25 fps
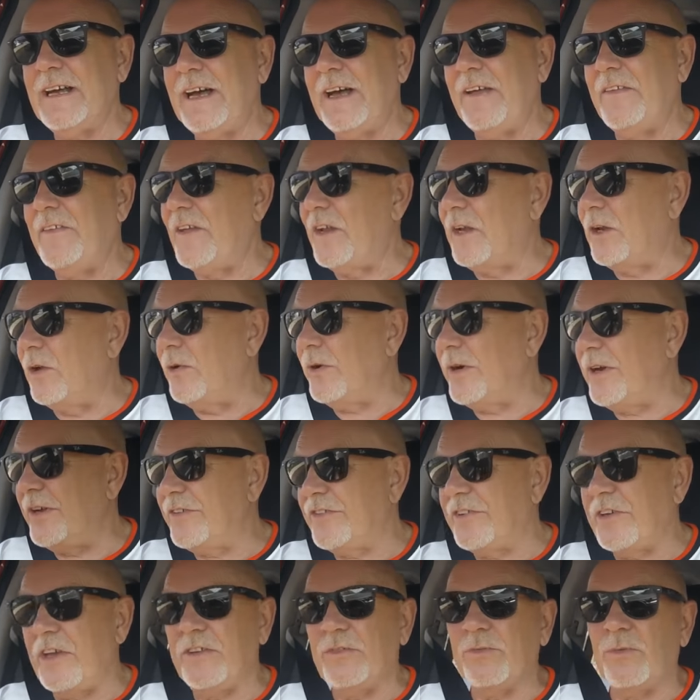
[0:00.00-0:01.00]
And the lawyer
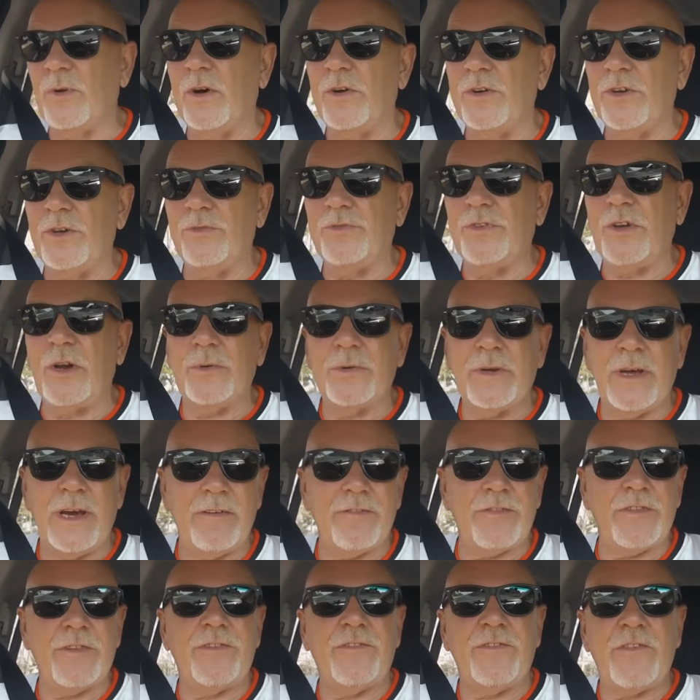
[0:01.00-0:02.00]
says, well, you don't
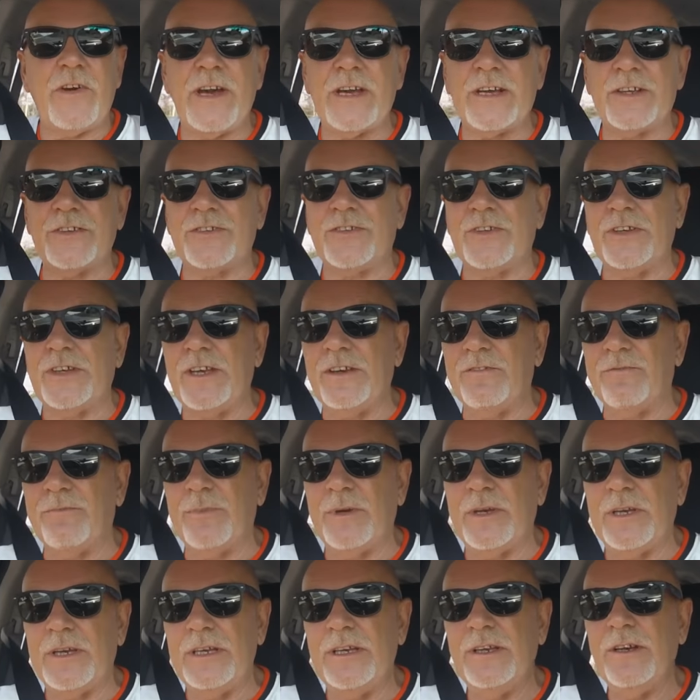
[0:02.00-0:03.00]
have the facts to give
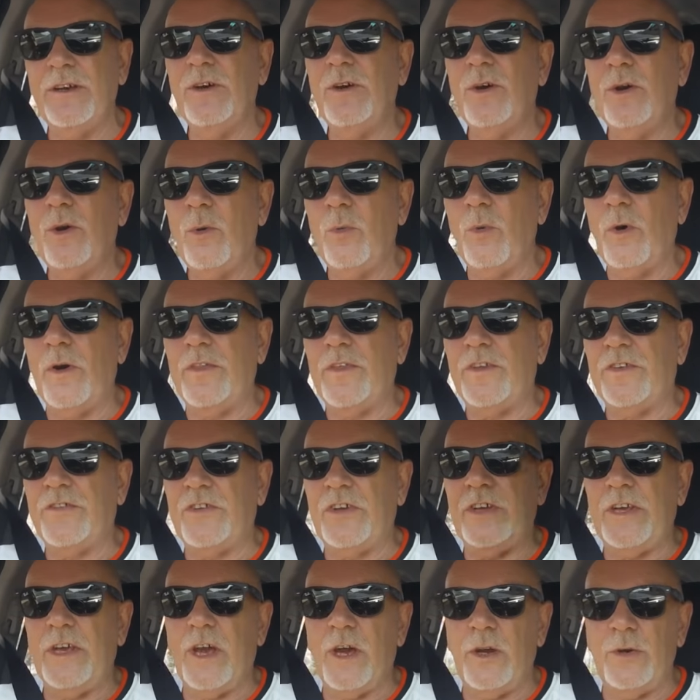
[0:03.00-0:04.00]
me whether
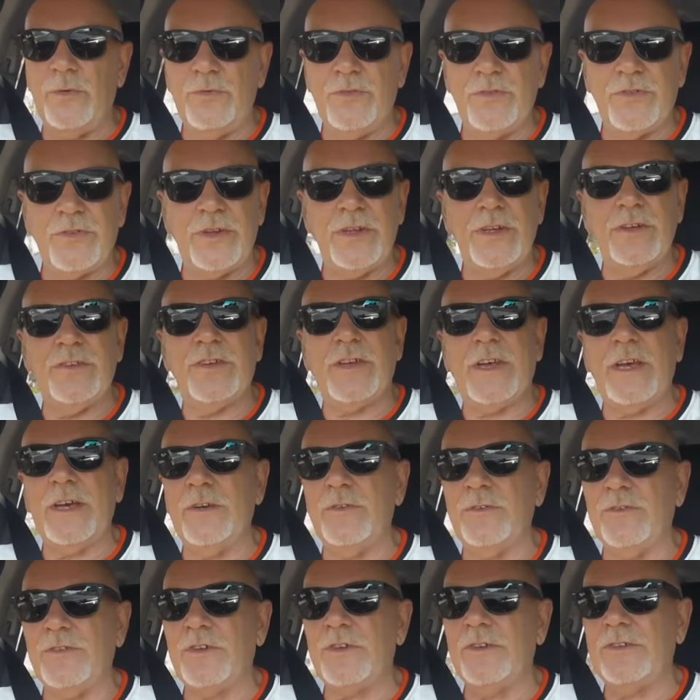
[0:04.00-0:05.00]
she owns these
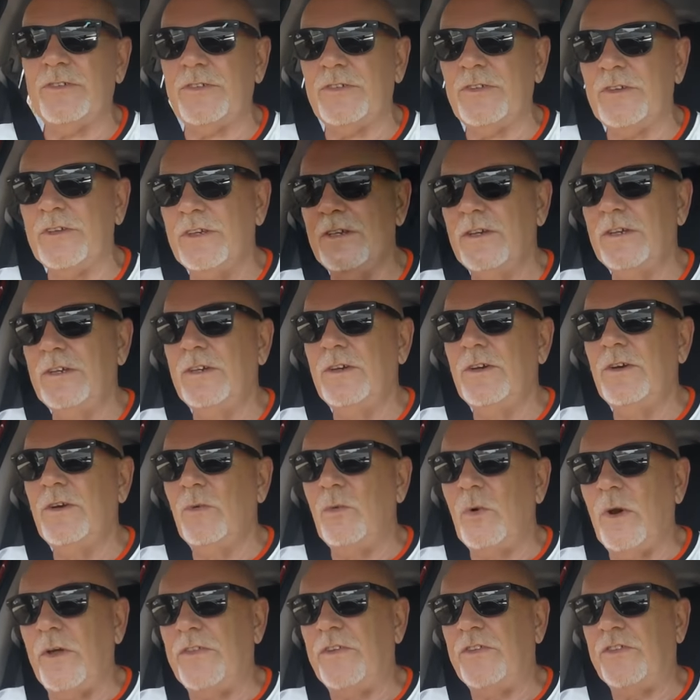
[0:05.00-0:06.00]
houses,
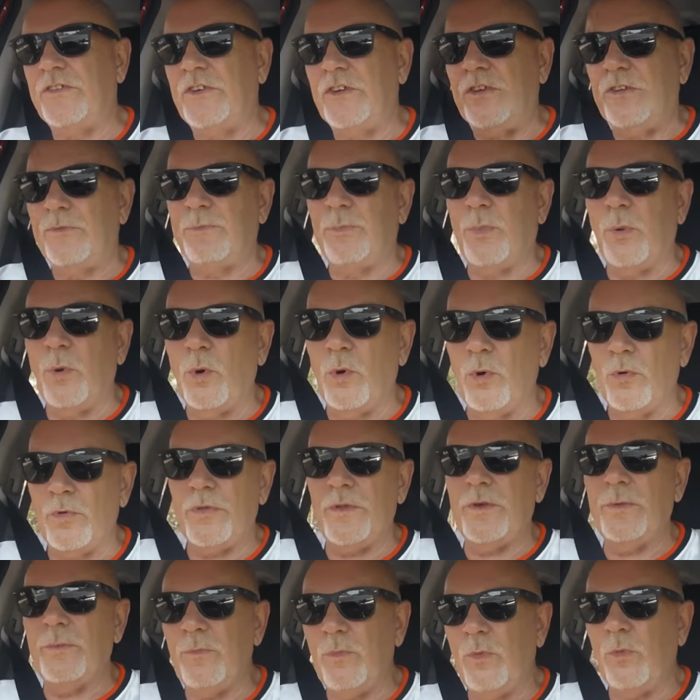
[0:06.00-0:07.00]
whether she's bought
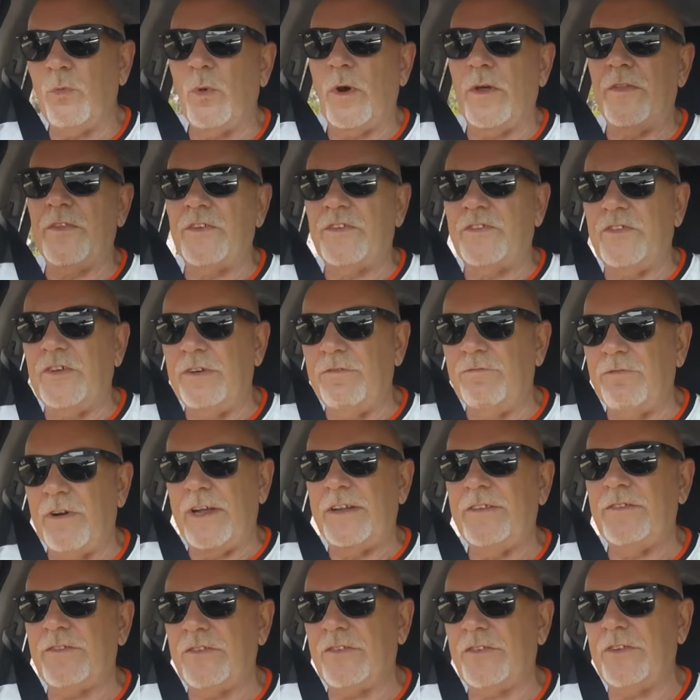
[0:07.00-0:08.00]
them, whether she
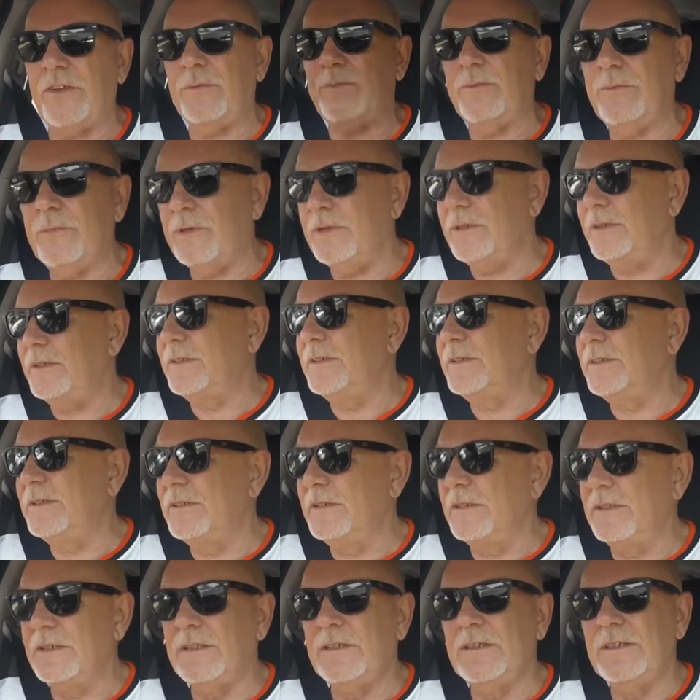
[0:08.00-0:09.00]
rents them,
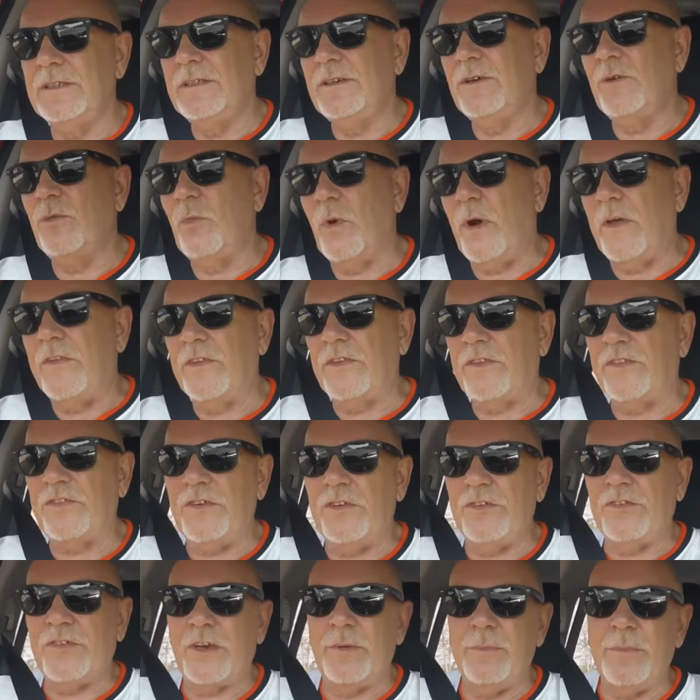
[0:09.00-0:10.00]
whether
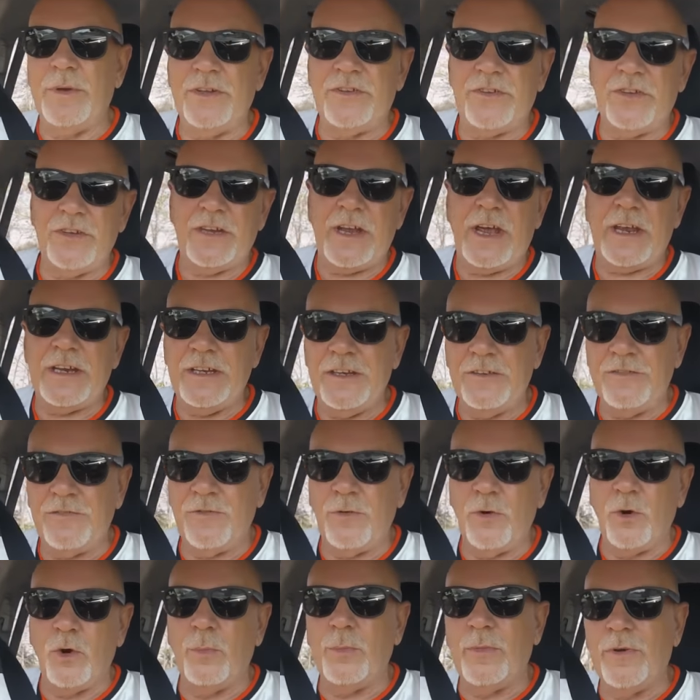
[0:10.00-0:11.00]
she's committed any
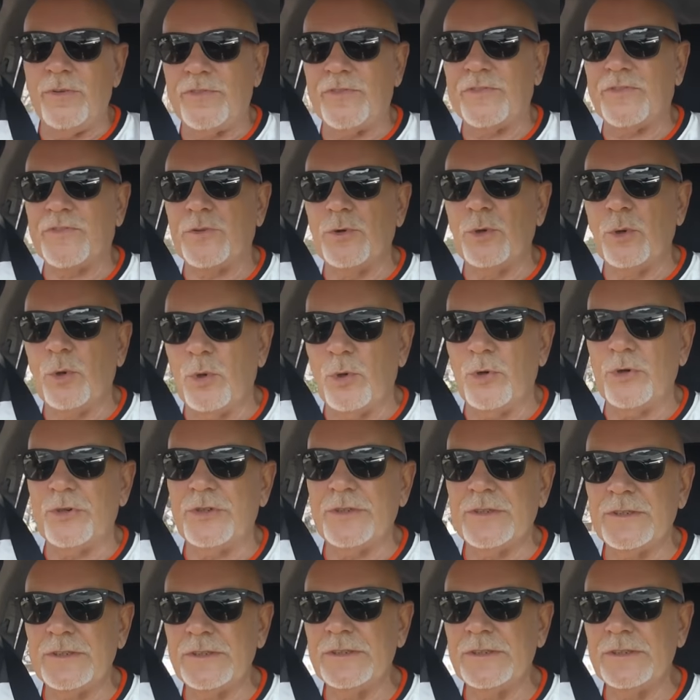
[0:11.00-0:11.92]
form of fraud,